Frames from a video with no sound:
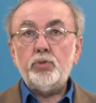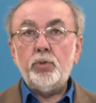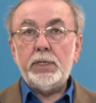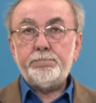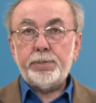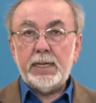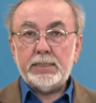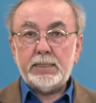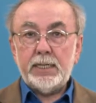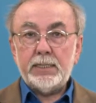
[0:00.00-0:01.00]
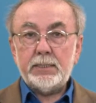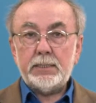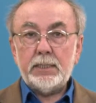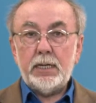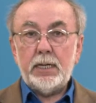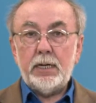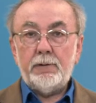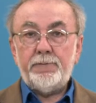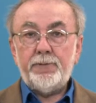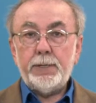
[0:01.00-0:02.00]
to a process
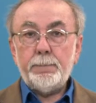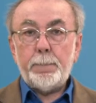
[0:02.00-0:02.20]
of